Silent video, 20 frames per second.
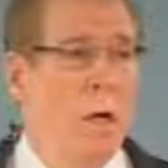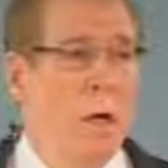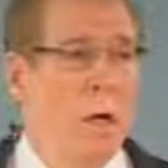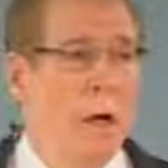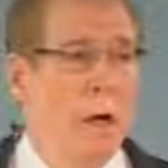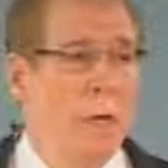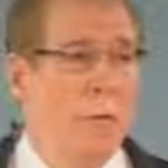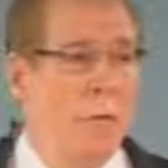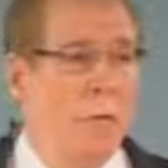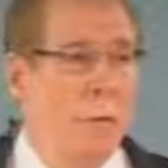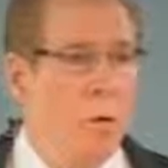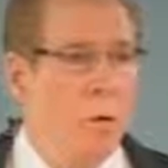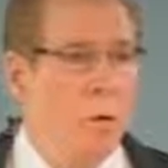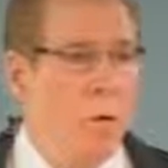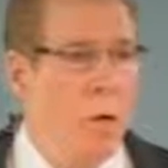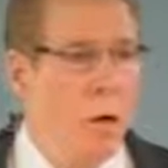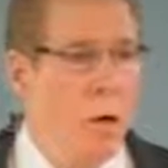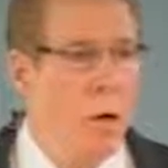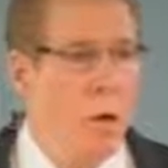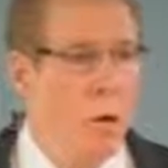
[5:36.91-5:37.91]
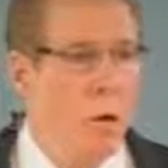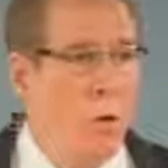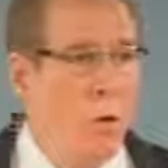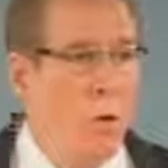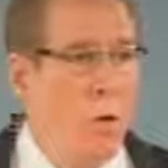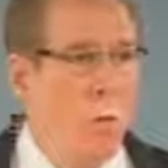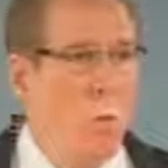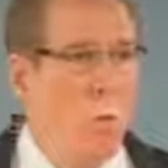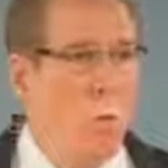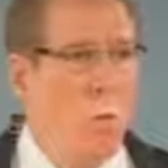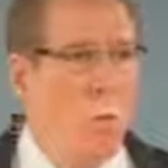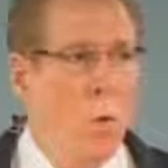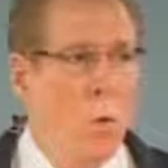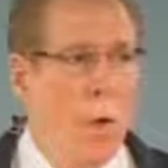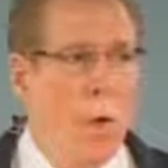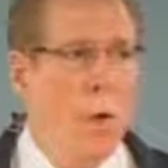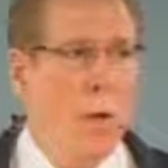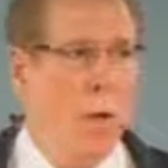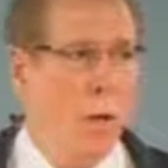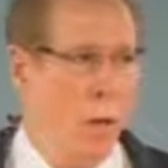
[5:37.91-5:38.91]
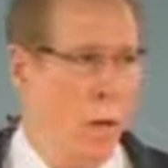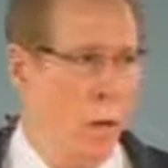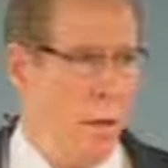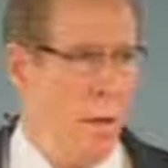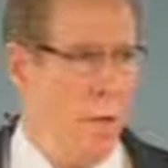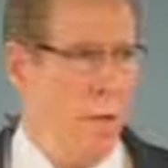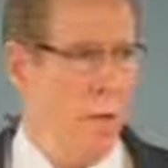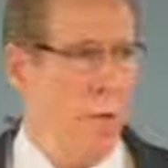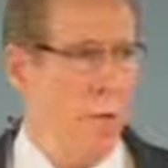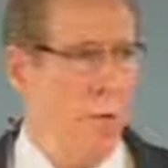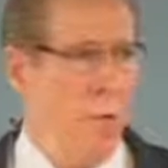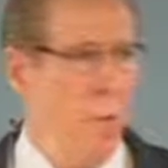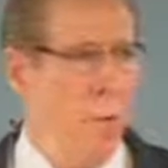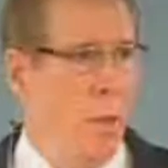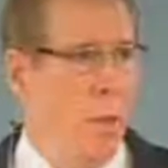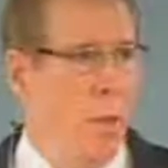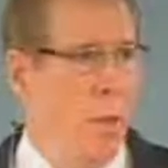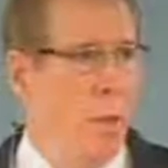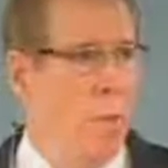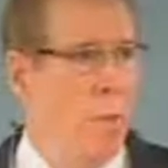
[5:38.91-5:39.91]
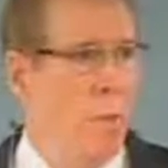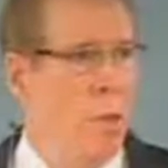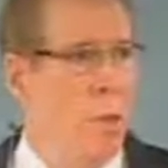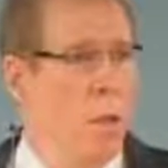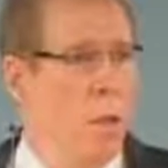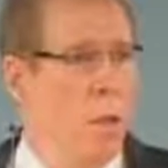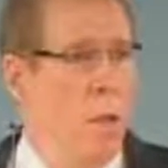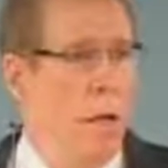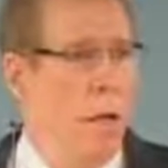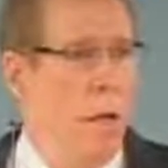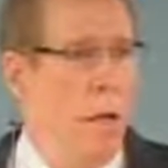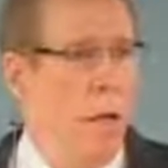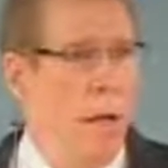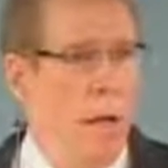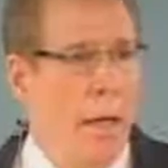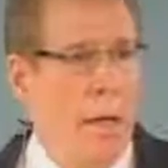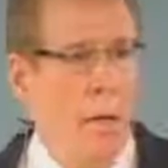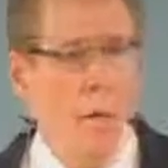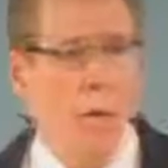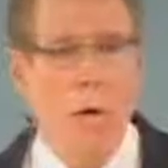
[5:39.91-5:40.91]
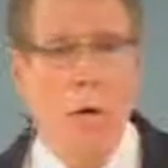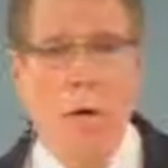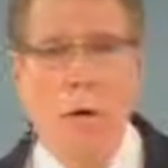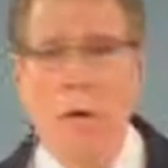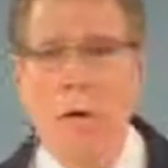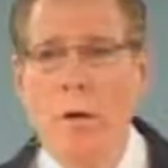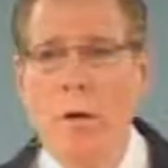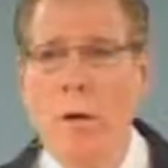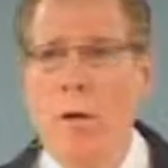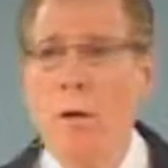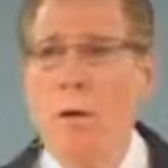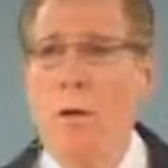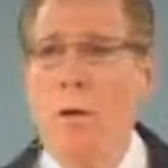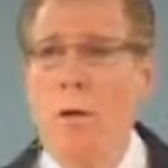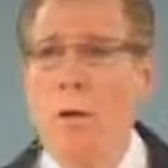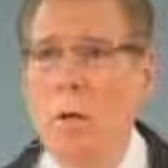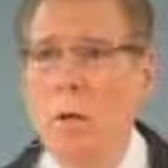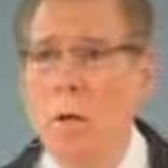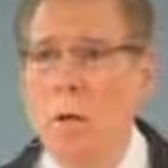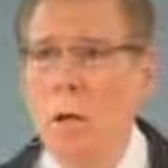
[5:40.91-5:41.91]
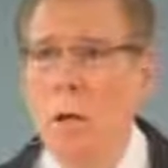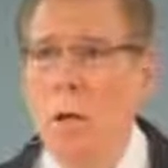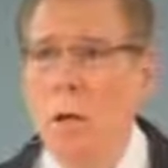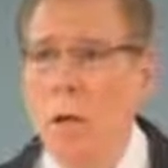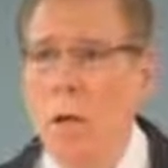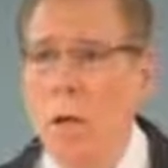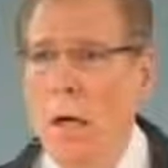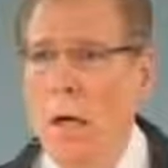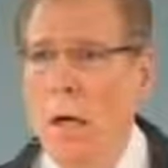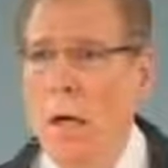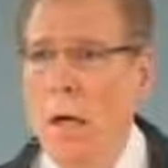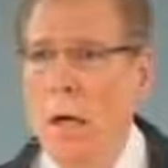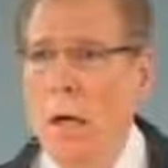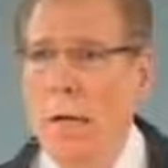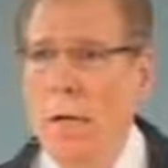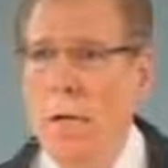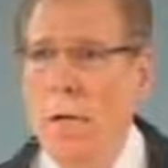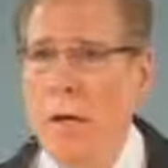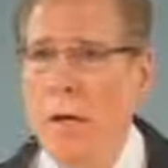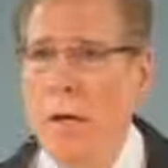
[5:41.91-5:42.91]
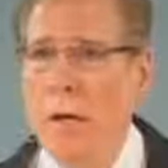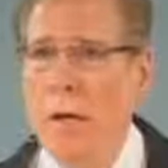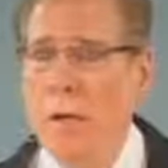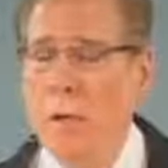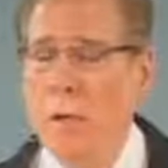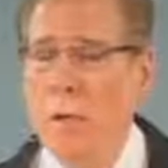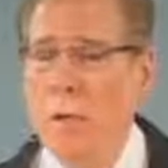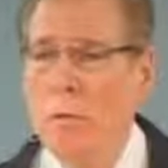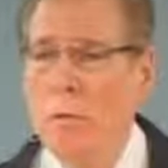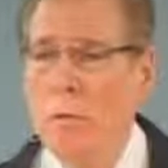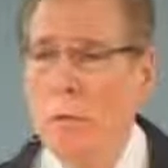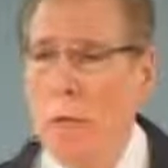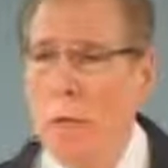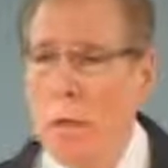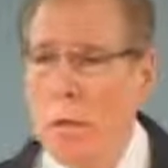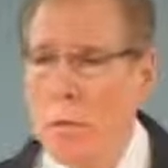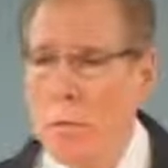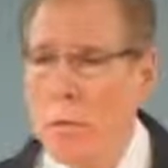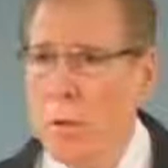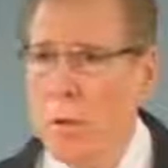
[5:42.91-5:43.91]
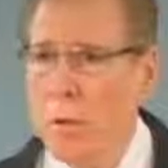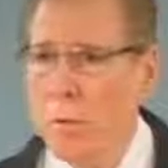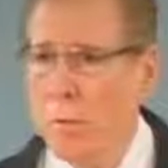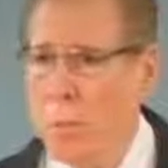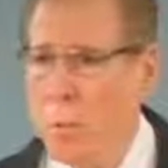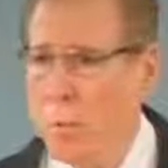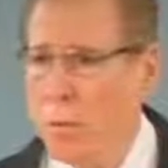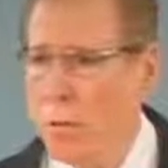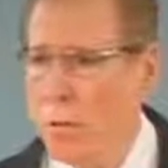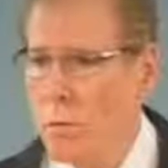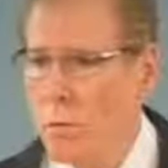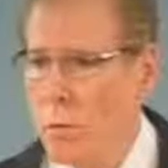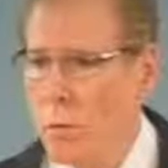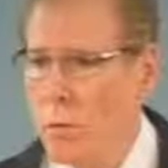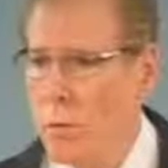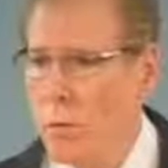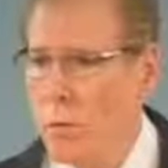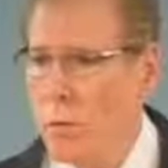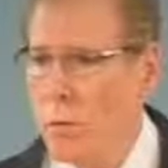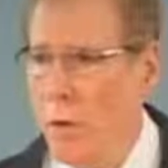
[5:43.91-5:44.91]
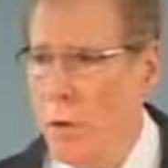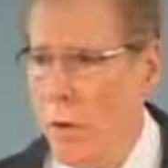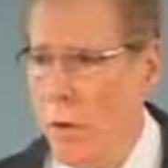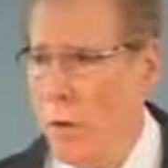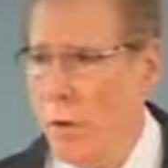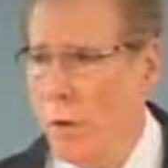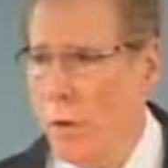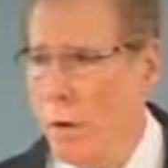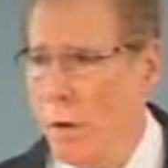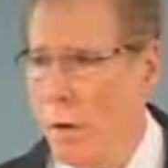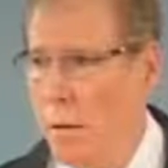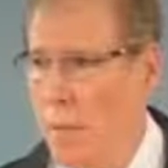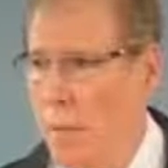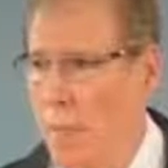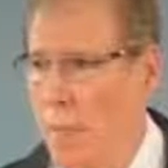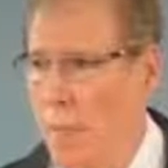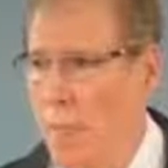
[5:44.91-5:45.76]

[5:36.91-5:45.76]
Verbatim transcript: have gone way off the beam and are now uh, have now dumped biblical Christianity.